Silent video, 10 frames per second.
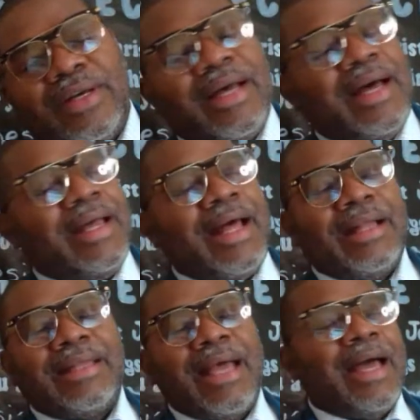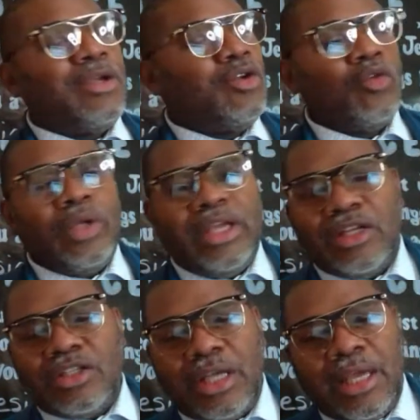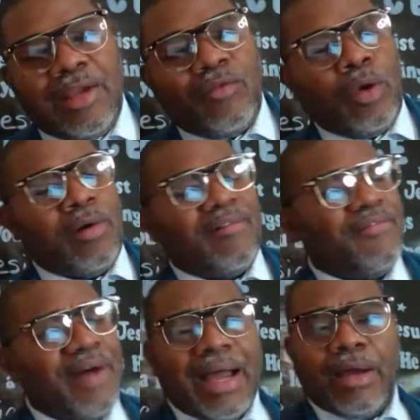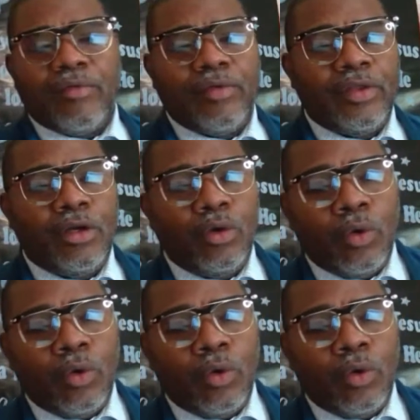I'll die. You know, we get saved, we're on fire for the Lord.